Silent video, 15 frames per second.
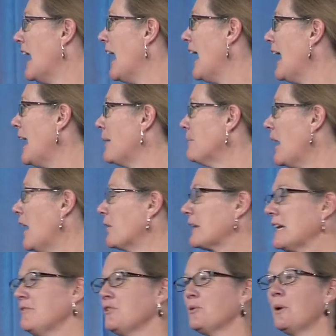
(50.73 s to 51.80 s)
Um, I'll
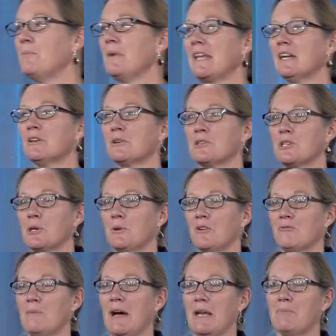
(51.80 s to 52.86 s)
give you a minute or two
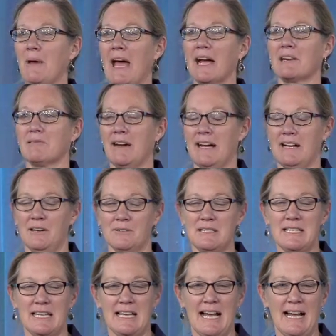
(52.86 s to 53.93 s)
of my
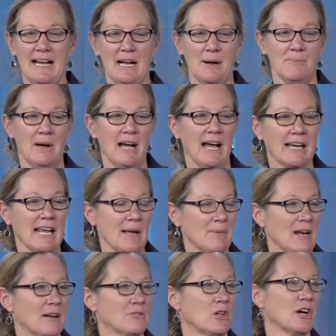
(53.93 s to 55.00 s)
background. Um, I came
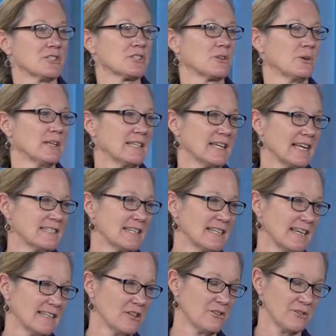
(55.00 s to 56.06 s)
out of law school in
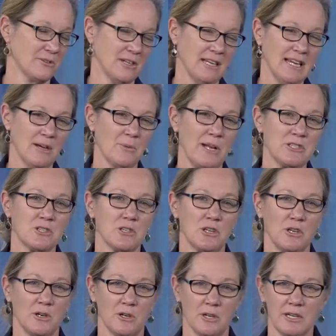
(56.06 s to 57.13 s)
1993. I went to New
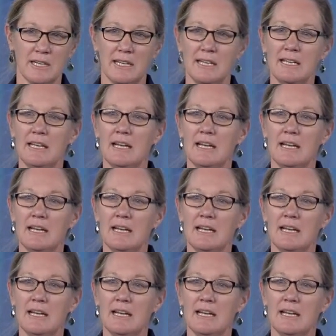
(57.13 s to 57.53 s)
York.